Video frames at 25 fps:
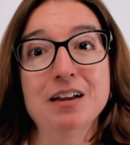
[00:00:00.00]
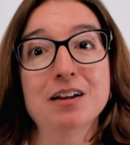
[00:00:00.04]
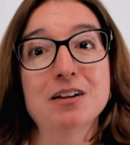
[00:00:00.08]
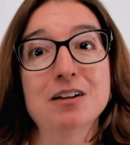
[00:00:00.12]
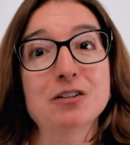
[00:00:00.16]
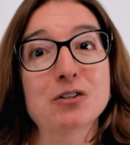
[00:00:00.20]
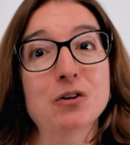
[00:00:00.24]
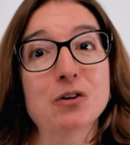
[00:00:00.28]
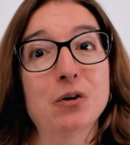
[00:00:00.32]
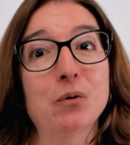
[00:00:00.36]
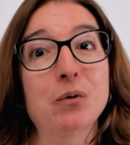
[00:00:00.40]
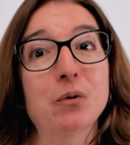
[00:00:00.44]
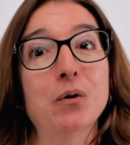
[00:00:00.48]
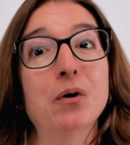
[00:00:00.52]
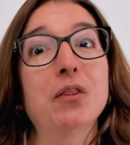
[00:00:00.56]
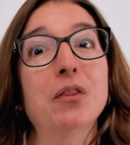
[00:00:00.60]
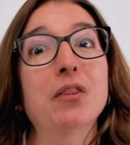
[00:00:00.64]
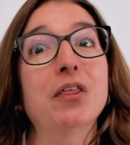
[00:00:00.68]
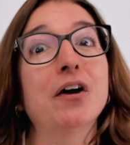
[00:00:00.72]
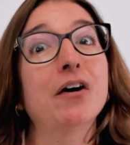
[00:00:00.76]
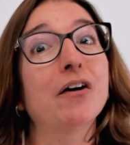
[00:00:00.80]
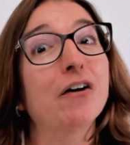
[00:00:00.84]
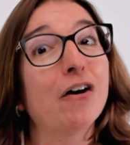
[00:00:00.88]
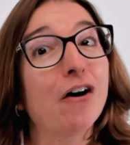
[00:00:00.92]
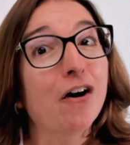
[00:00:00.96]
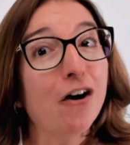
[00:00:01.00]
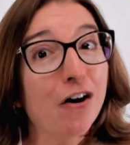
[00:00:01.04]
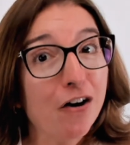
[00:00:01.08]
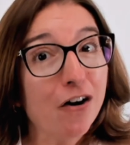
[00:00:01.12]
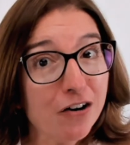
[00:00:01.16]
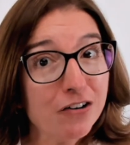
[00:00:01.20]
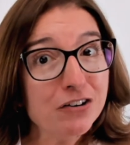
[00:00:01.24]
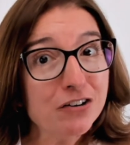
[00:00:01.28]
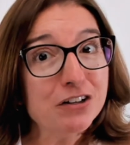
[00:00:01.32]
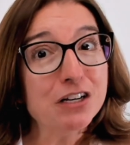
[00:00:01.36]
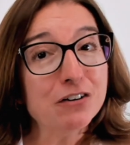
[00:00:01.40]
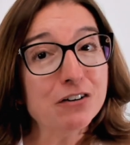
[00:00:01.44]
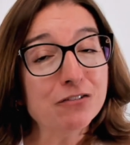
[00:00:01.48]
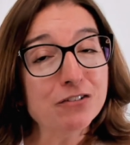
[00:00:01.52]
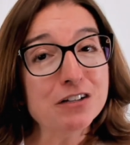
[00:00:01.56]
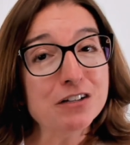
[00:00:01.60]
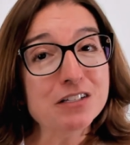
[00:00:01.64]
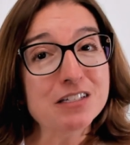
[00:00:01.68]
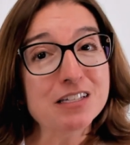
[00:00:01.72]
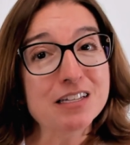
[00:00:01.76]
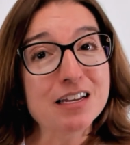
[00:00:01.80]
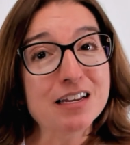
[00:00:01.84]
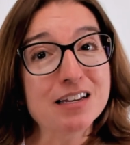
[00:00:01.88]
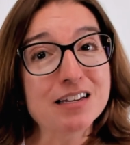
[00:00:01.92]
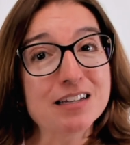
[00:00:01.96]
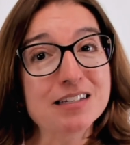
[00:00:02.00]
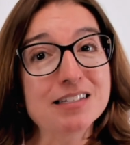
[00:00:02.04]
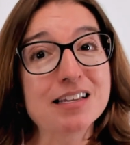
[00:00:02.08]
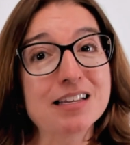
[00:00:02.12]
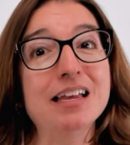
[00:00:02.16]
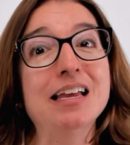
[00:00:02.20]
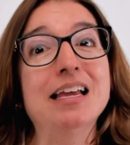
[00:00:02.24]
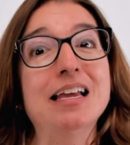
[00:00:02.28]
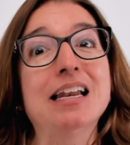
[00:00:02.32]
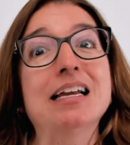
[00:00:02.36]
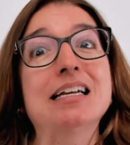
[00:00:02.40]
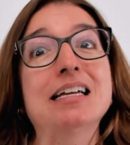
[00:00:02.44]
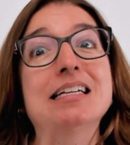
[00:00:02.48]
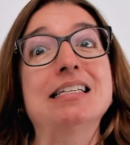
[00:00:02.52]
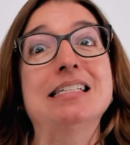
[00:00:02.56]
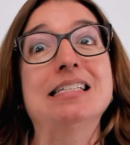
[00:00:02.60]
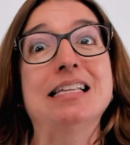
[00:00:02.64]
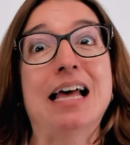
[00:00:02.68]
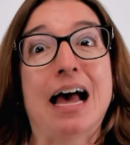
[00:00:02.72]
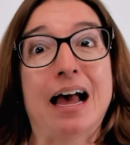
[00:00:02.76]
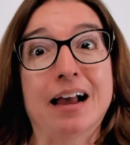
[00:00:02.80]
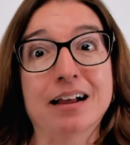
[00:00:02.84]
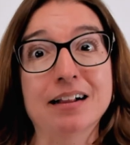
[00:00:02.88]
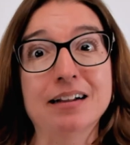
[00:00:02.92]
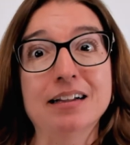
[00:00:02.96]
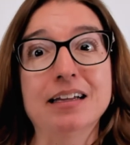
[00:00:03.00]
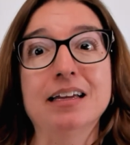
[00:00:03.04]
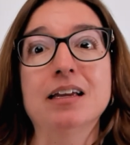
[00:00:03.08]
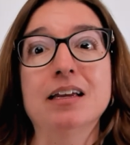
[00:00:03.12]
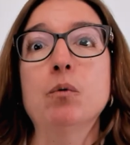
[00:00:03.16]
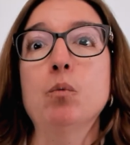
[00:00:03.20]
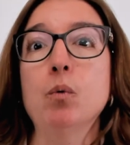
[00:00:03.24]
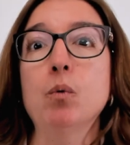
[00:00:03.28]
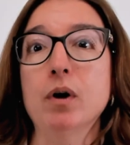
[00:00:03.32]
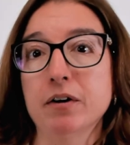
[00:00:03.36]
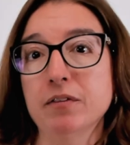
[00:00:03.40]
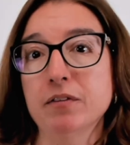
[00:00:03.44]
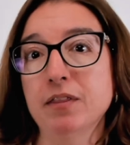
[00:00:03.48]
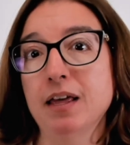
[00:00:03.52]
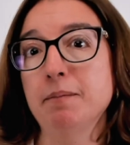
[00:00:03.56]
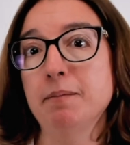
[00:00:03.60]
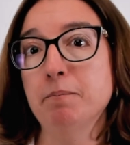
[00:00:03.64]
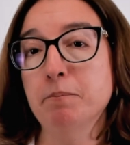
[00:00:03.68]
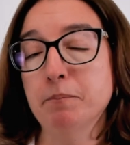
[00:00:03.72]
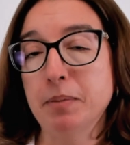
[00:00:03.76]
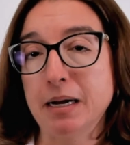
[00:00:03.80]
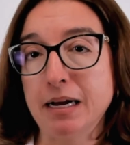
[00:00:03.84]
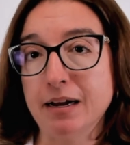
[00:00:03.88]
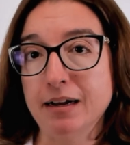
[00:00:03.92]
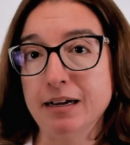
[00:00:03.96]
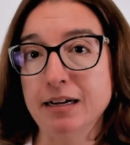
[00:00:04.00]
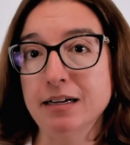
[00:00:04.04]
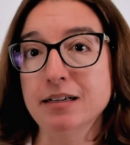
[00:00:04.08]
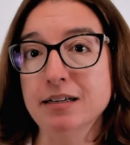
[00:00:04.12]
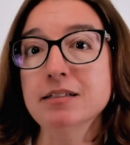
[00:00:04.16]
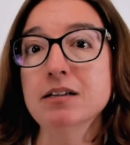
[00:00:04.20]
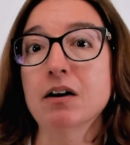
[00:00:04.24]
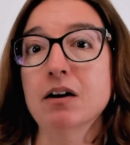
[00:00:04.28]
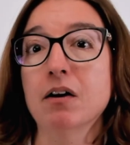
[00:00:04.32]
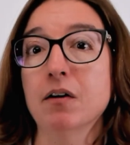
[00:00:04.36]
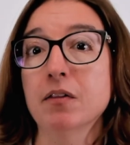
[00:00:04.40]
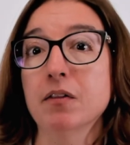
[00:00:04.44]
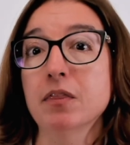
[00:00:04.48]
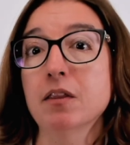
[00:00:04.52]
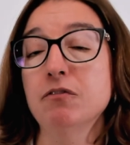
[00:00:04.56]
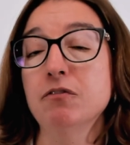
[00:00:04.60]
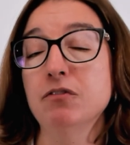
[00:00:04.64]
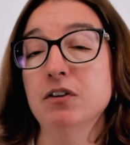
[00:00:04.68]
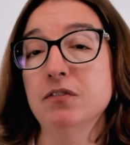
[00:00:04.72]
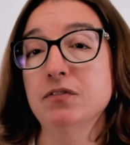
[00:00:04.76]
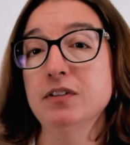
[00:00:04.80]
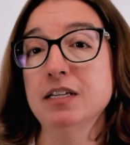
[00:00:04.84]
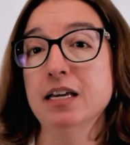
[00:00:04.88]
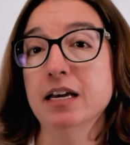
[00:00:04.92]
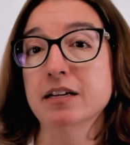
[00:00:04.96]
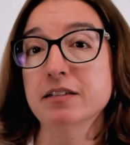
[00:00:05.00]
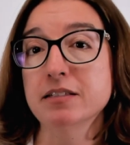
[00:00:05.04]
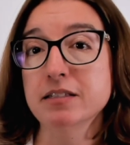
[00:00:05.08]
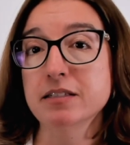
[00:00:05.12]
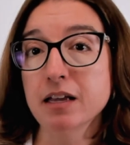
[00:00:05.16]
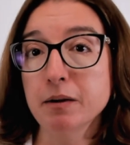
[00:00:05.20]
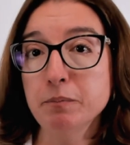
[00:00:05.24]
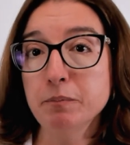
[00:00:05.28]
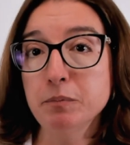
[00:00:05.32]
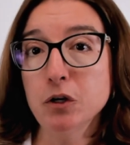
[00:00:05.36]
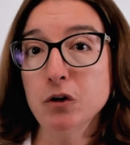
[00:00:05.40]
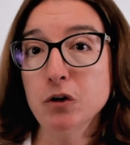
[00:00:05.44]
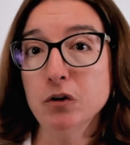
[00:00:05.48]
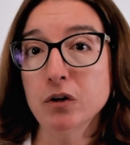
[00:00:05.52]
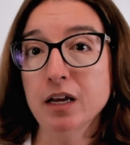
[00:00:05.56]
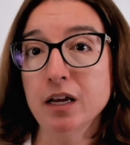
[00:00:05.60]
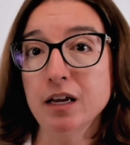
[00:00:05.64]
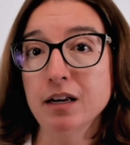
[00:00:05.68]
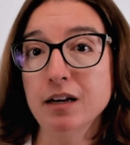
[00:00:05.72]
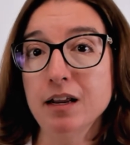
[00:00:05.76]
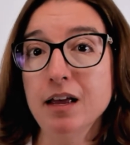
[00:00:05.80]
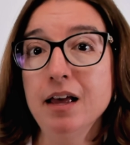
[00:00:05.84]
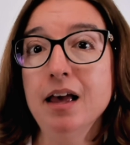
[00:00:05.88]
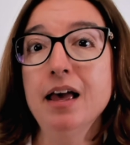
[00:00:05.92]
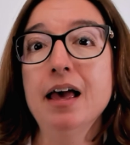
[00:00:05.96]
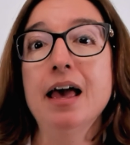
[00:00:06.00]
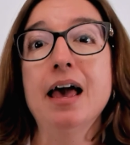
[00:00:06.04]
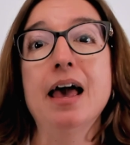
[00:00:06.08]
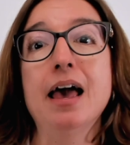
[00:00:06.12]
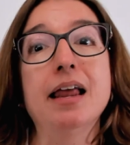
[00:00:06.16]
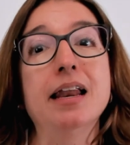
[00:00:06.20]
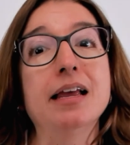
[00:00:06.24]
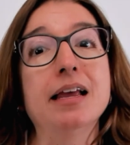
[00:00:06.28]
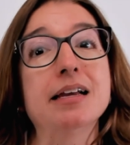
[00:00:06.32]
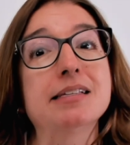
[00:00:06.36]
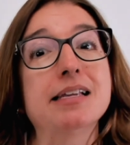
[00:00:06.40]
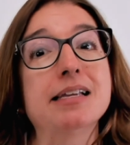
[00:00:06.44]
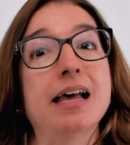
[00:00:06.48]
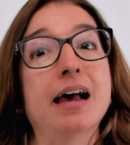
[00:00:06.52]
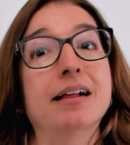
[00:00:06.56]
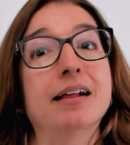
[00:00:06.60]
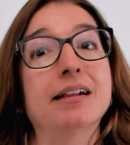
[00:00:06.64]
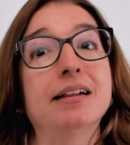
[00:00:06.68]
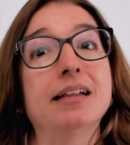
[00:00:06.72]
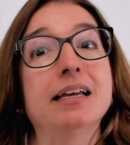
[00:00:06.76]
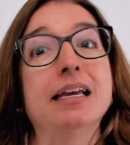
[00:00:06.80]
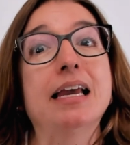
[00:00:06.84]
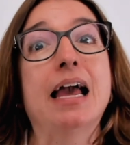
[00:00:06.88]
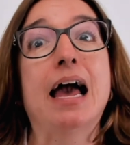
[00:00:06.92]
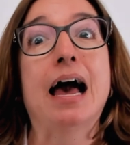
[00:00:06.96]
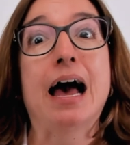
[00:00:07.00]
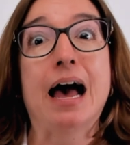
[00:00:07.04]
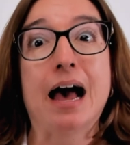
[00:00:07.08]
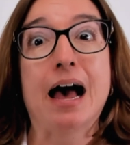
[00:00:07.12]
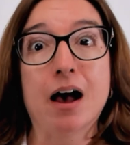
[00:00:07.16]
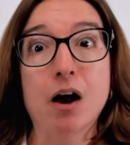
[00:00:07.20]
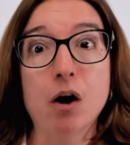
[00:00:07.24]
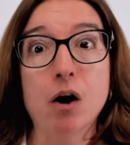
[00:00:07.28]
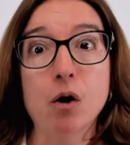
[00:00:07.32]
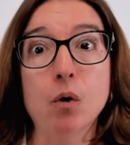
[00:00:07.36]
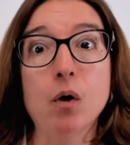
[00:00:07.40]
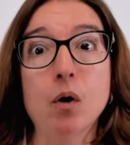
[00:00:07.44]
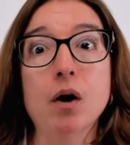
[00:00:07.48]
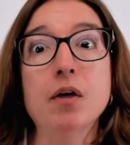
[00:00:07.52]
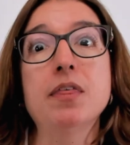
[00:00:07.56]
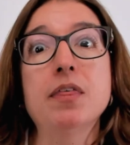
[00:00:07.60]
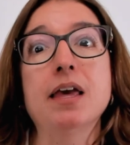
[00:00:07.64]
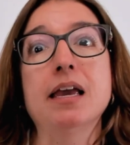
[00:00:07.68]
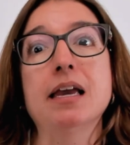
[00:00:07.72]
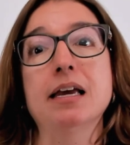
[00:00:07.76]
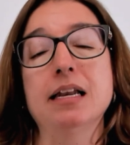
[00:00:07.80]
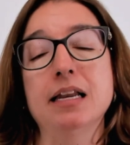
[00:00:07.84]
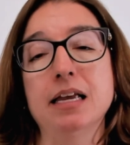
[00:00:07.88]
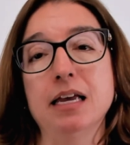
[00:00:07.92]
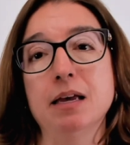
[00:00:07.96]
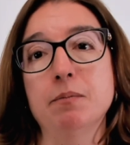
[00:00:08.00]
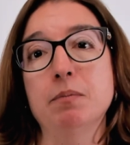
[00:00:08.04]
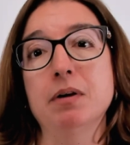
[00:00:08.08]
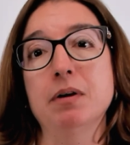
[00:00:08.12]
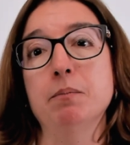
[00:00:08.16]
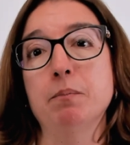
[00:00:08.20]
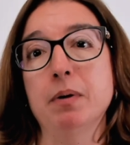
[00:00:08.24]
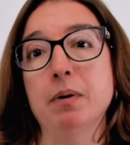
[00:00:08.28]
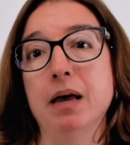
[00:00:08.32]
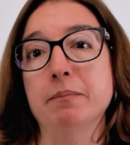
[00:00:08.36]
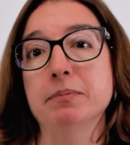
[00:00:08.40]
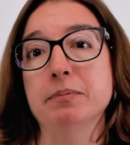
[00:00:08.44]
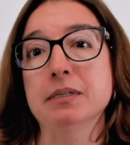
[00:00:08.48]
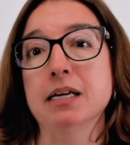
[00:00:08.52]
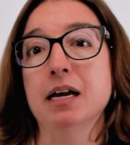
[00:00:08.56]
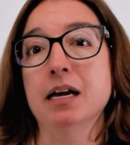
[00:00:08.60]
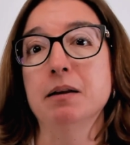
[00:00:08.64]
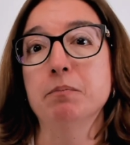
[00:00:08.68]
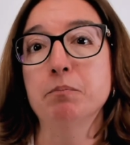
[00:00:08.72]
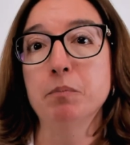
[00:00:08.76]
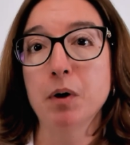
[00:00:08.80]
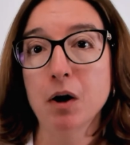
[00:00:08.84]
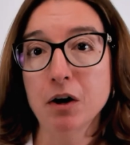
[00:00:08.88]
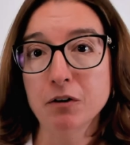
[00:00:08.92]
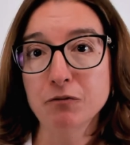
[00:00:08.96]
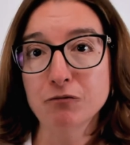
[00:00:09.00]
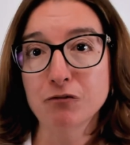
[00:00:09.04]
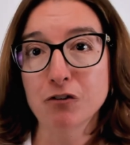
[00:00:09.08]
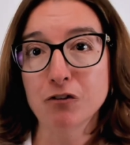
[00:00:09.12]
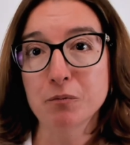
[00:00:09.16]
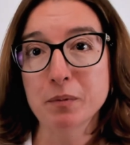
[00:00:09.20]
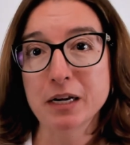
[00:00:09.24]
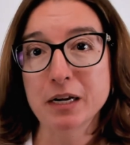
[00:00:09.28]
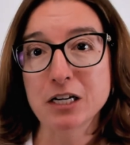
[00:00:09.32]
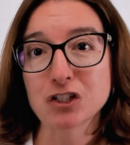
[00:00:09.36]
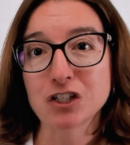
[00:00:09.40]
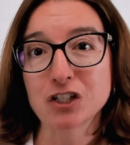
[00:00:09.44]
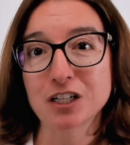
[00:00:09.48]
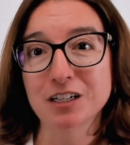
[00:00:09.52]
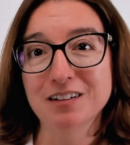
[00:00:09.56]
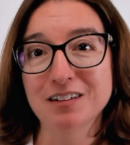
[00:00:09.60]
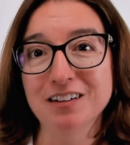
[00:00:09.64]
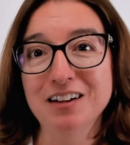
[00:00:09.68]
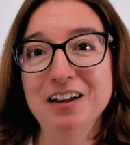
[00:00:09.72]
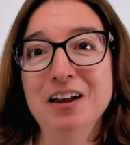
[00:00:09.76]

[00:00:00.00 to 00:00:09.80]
So there are differences in exactly where they bind on the 50S subunit, and exactly how they inhibit peptide bond formation.